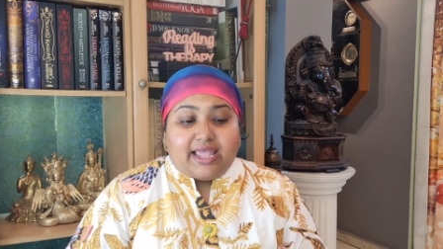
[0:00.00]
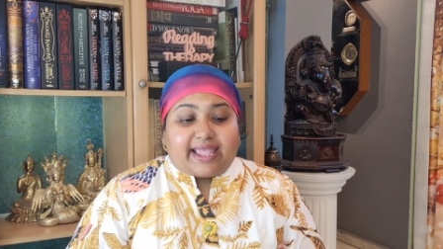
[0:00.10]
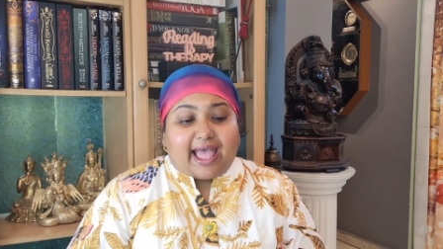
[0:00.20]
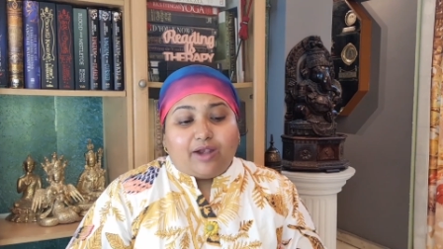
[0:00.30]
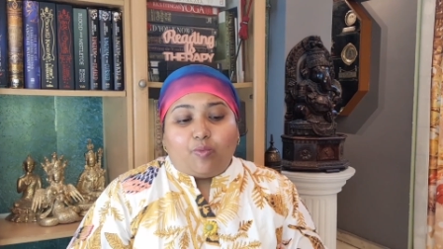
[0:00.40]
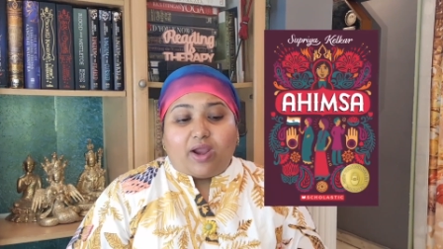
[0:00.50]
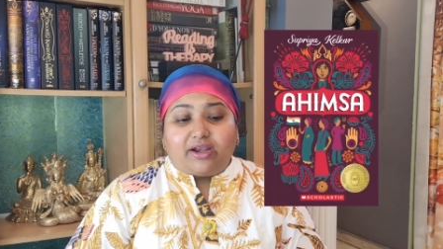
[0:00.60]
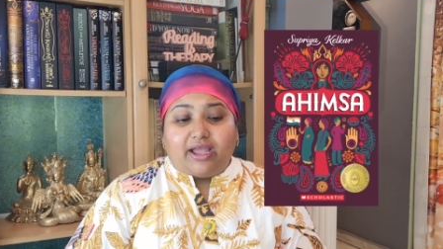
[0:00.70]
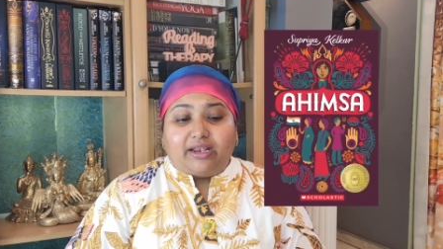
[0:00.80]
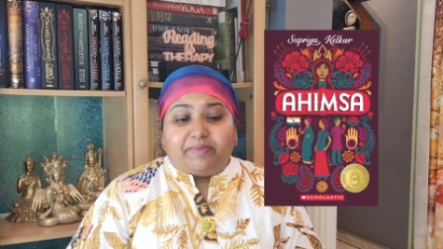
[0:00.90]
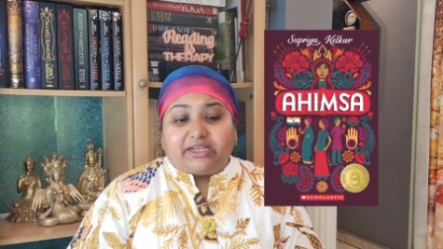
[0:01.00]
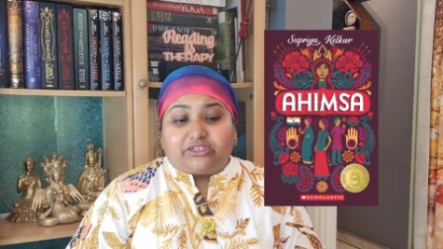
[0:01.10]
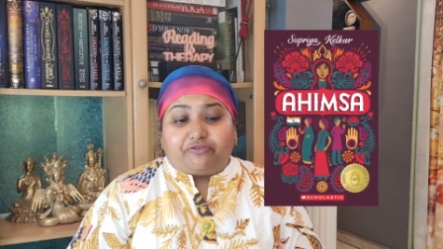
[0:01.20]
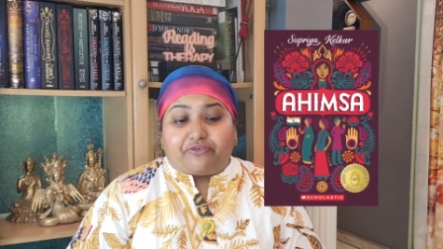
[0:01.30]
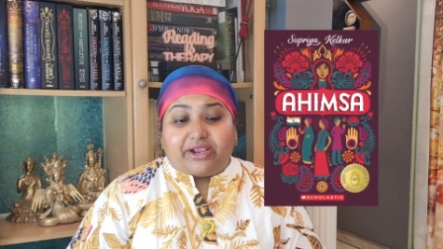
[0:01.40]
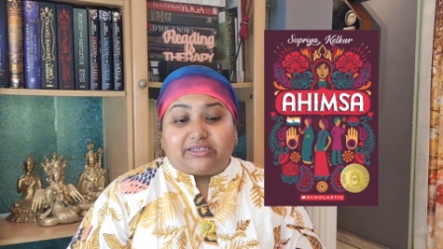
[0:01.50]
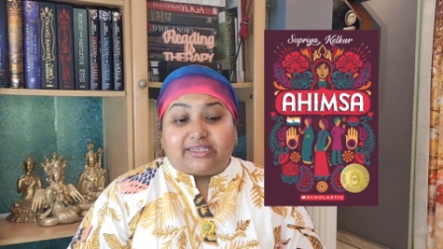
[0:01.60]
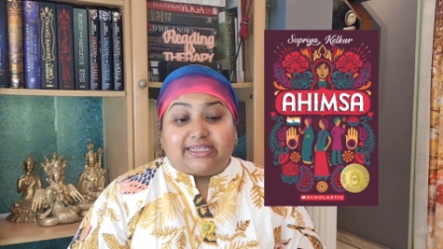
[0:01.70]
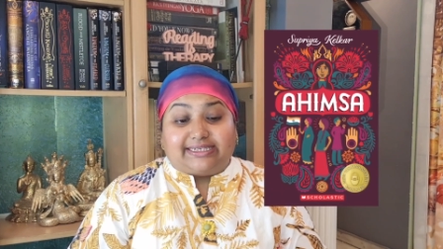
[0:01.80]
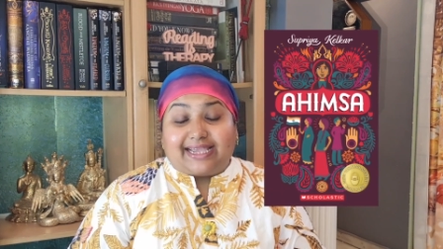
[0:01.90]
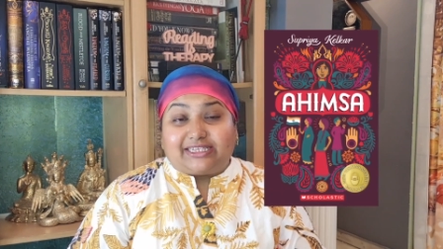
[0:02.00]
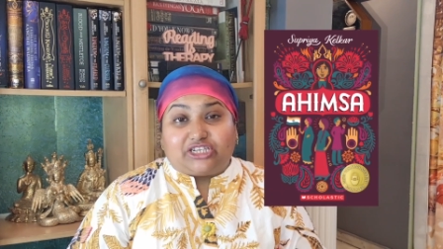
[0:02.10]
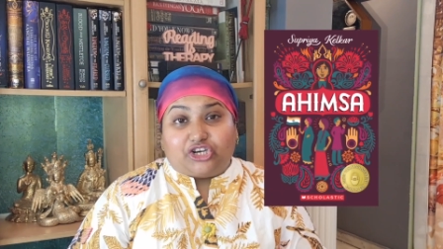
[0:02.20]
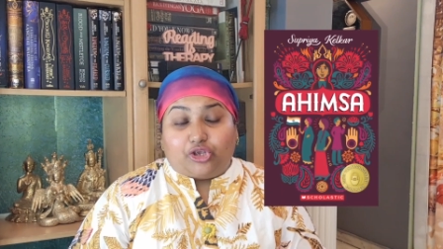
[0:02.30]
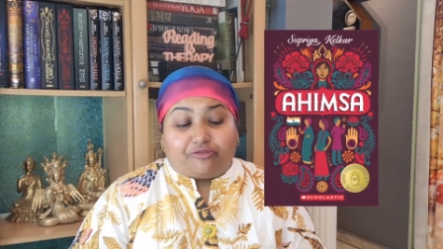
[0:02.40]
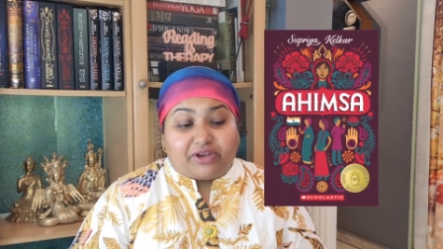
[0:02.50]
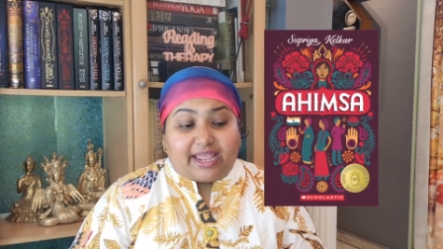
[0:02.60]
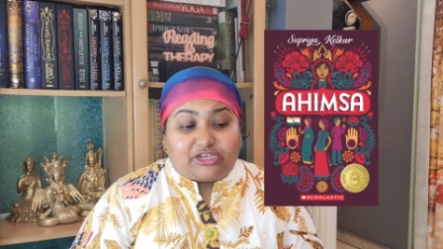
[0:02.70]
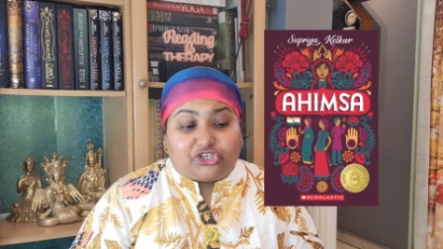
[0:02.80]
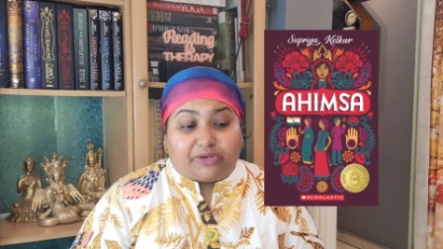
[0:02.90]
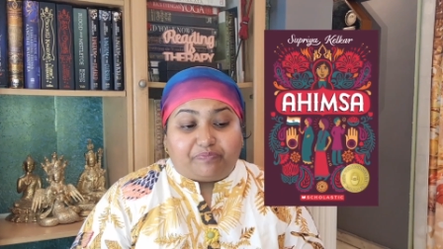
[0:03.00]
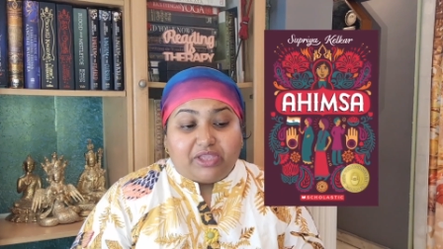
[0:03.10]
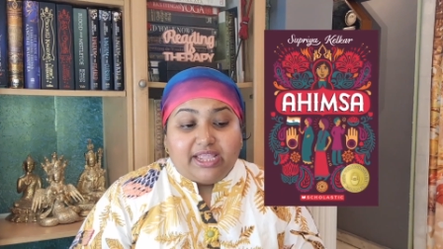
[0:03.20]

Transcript: can one girl make a difference in the destiny of a nation?